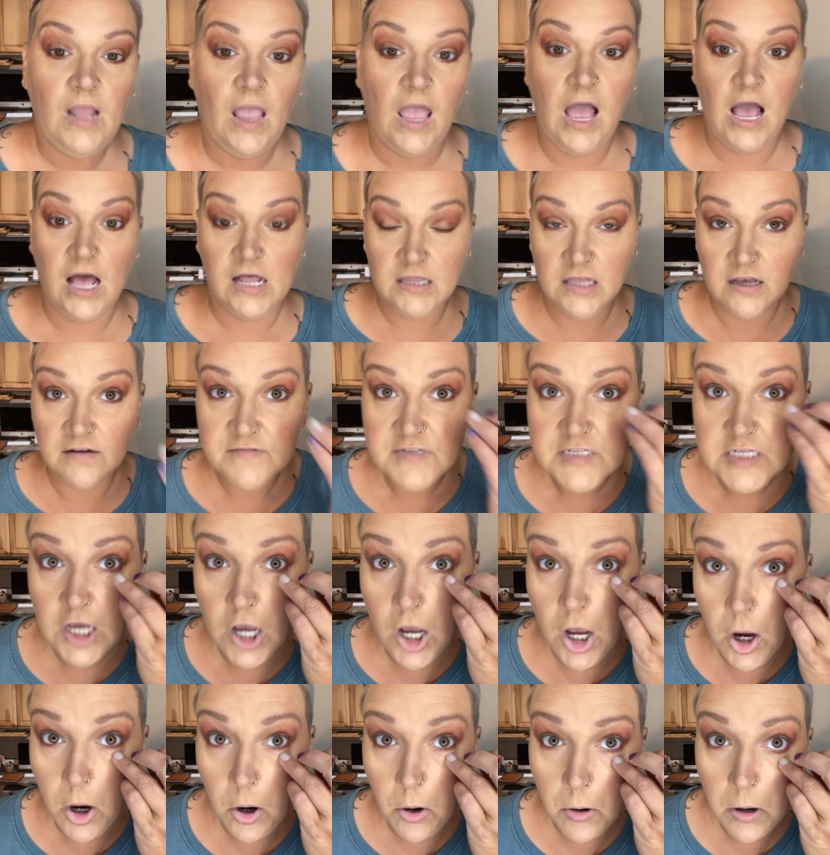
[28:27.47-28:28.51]
I love to
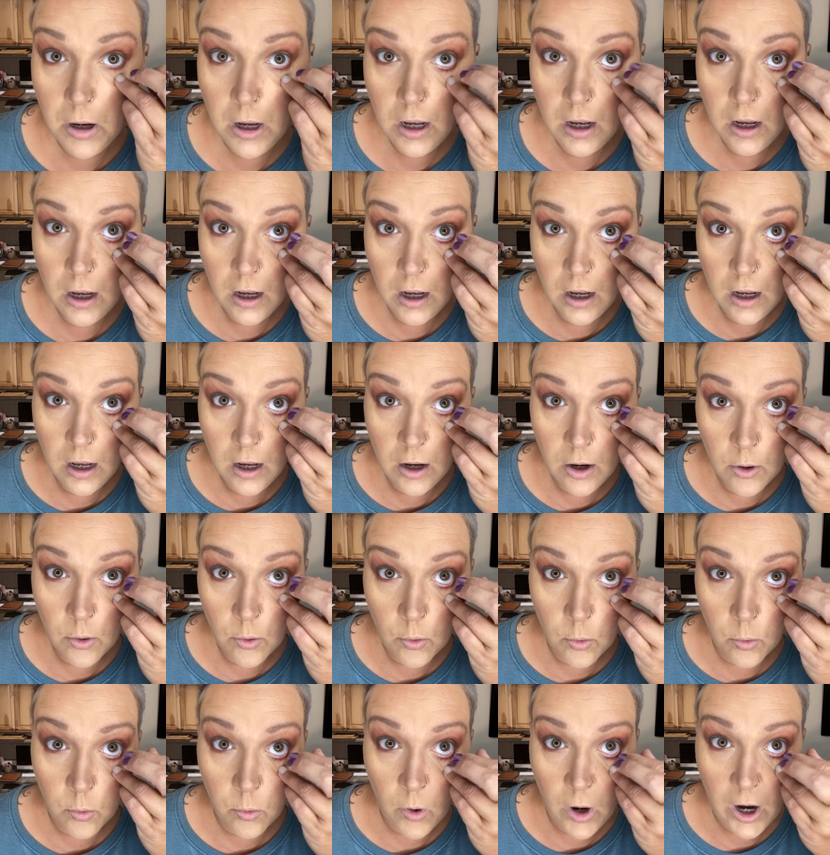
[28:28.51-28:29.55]
go
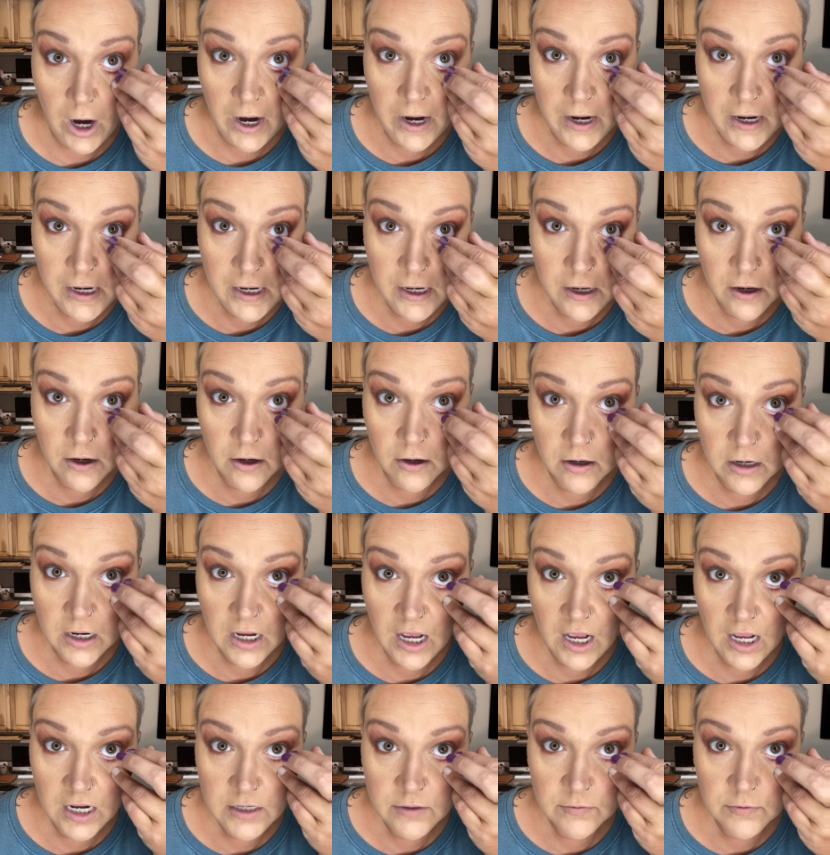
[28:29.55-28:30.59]
right here,
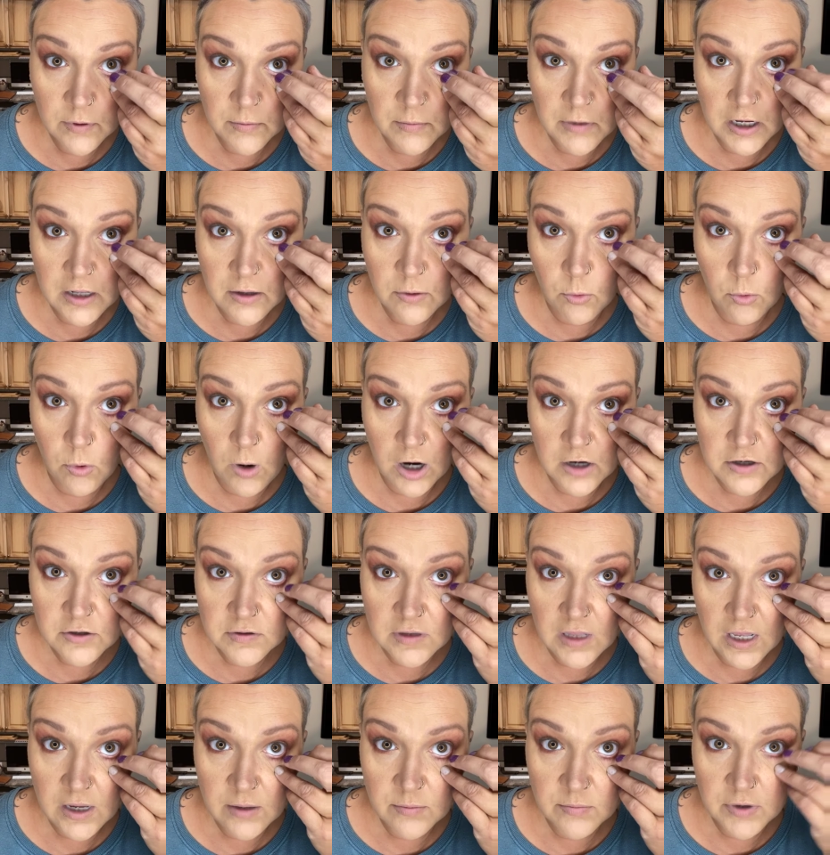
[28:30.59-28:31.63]
kind of on my
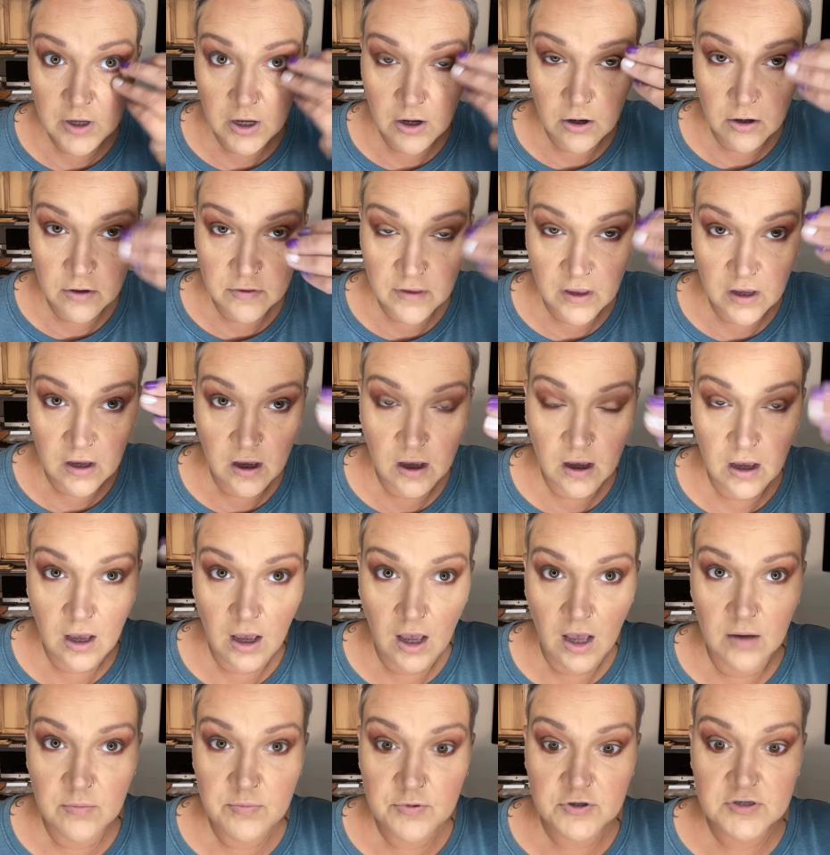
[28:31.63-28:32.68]
waterline, but on the
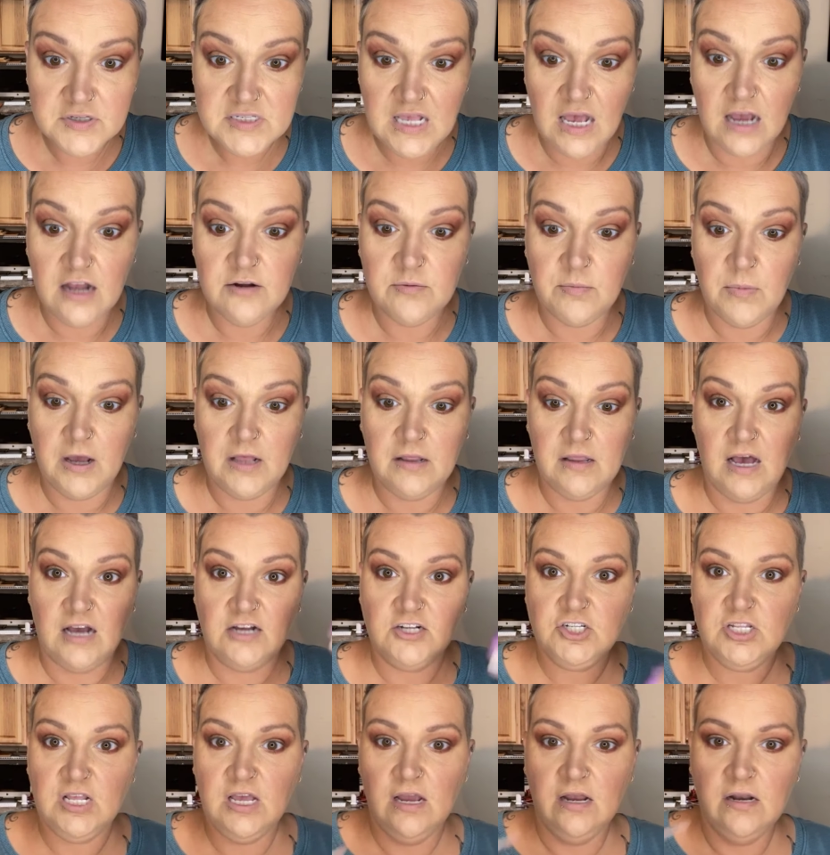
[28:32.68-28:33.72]
upper side of my
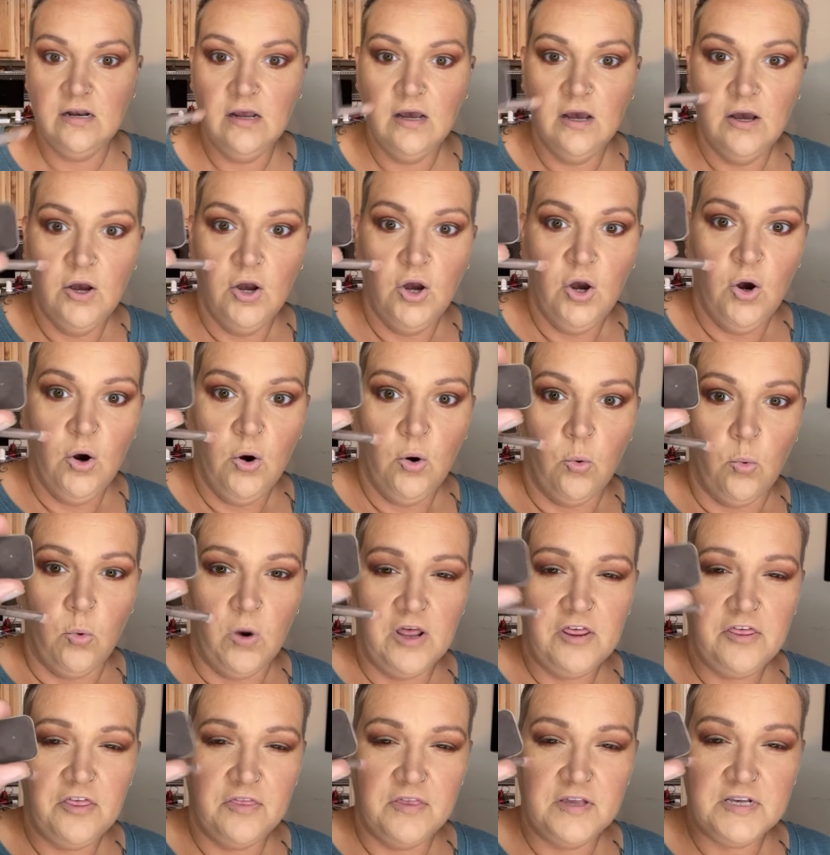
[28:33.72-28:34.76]
lash line
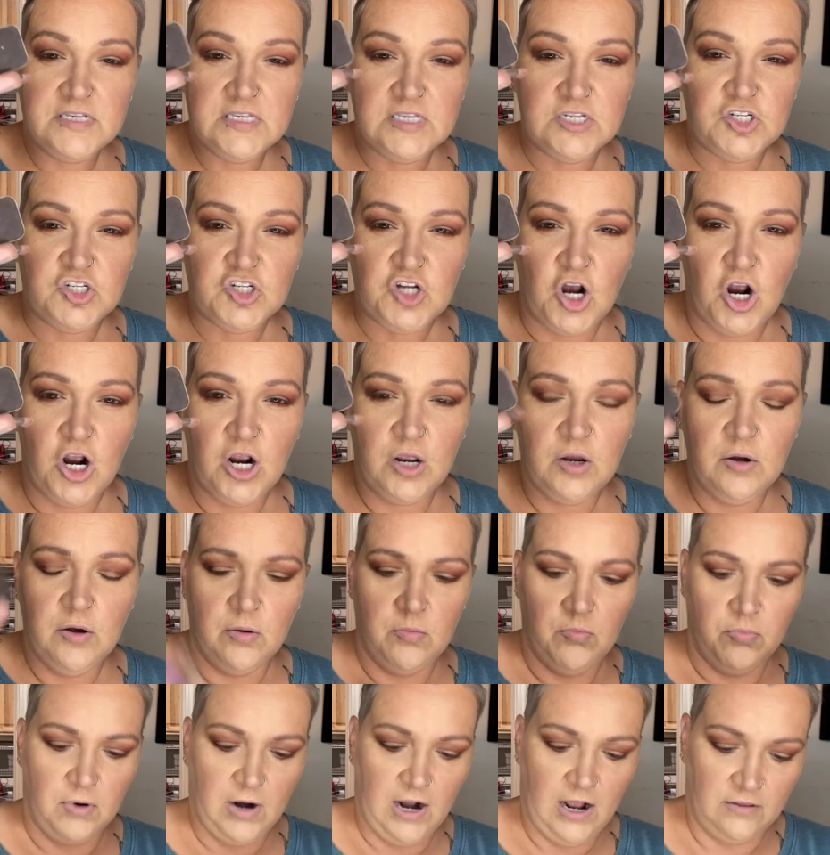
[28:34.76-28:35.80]
with this dark
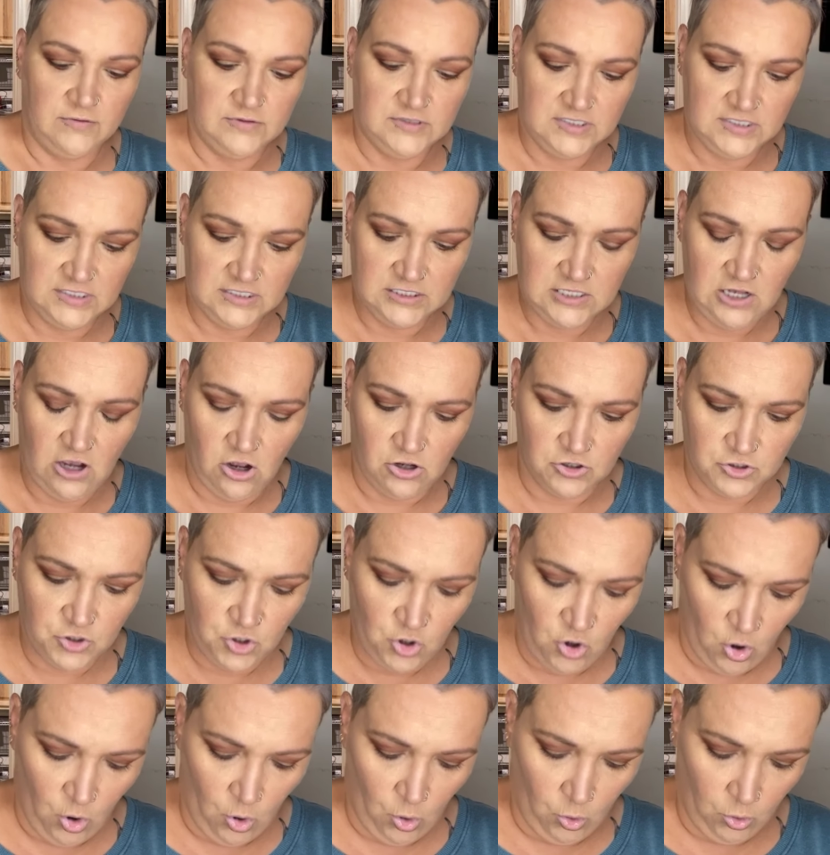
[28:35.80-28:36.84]
brown. This is called
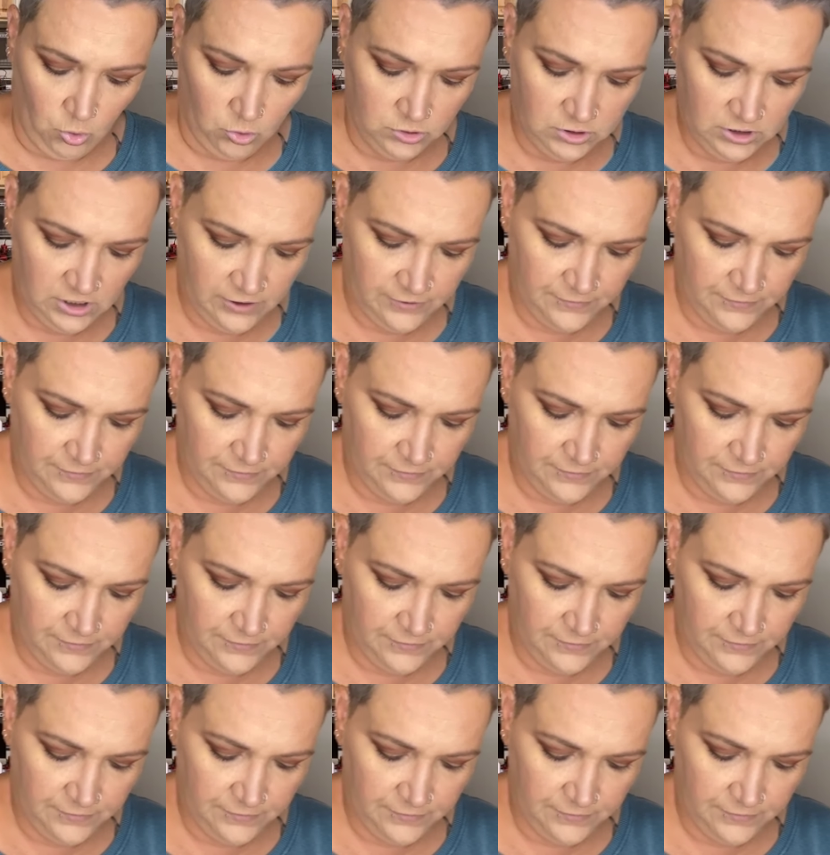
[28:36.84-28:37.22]
Coal.